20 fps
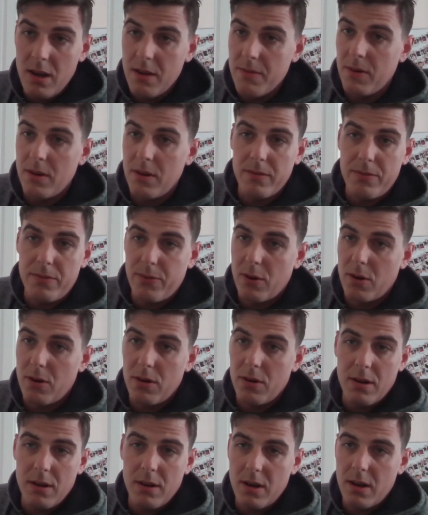even
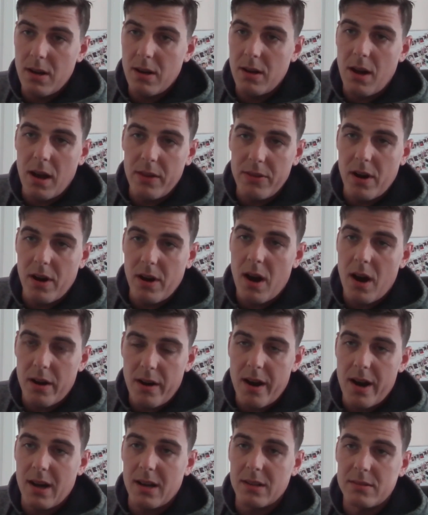from other
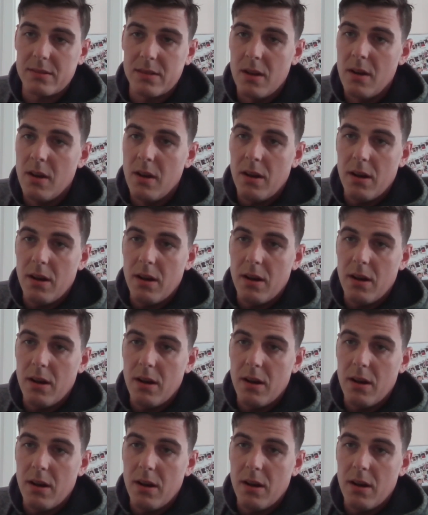areas,